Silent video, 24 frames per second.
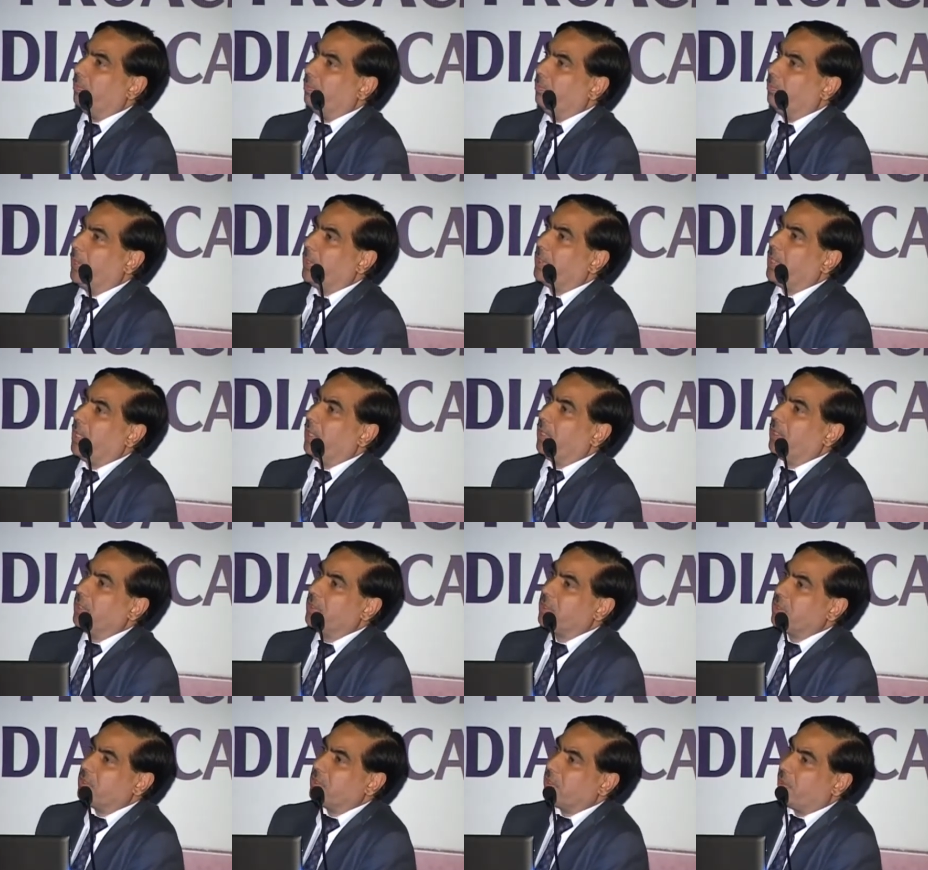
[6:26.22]

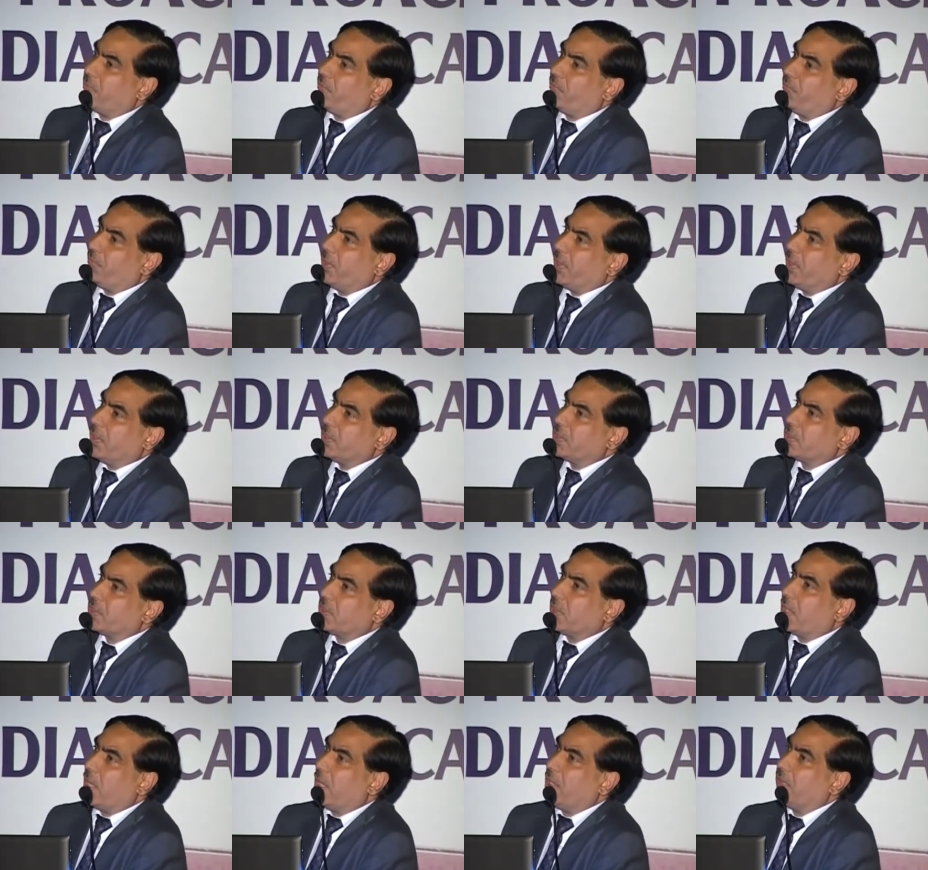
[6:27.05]
meta-analysis of
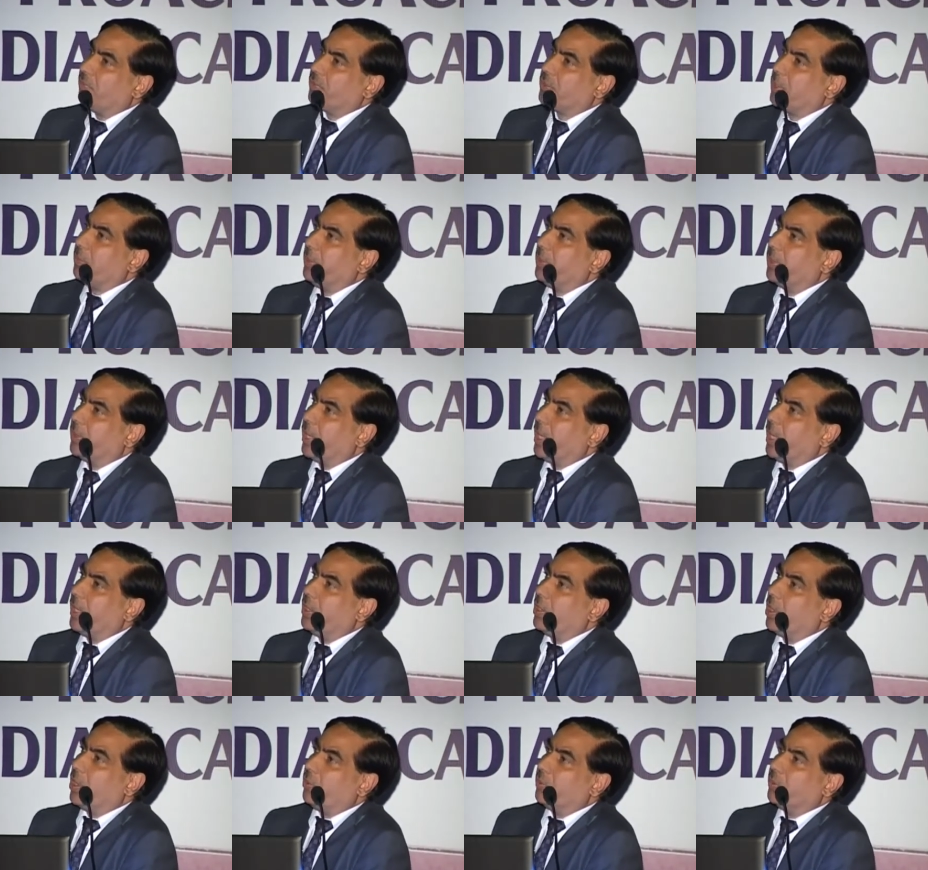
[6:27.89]
various trials which have been
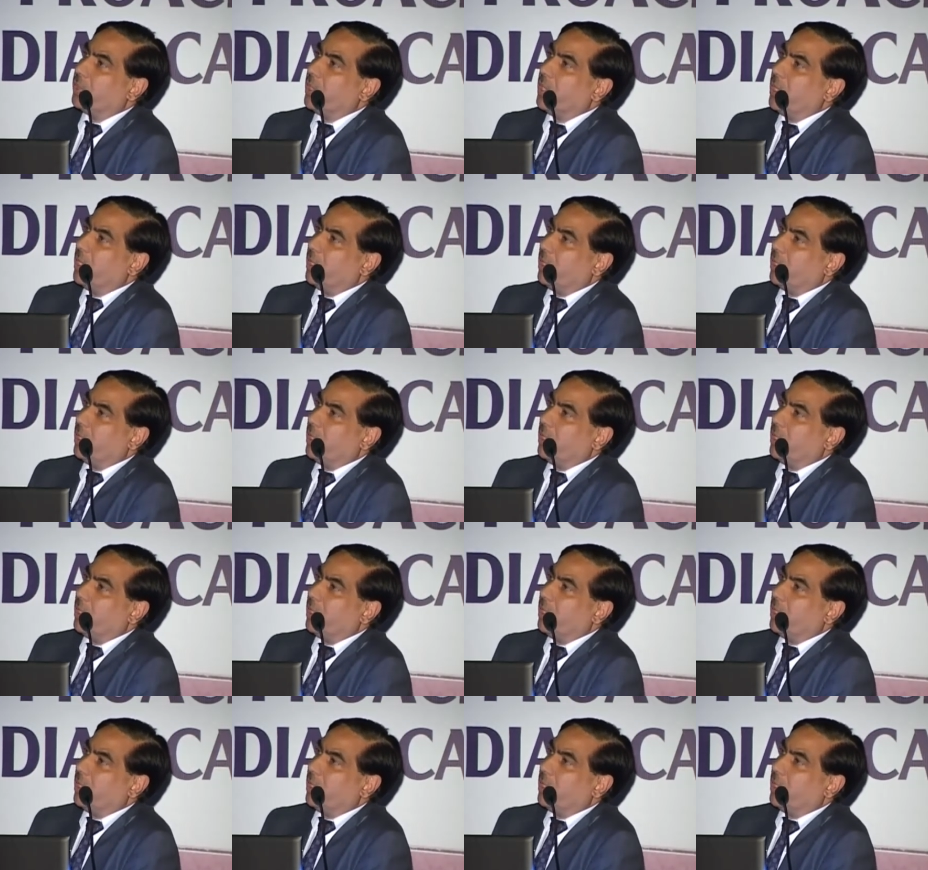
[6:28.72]
carried out,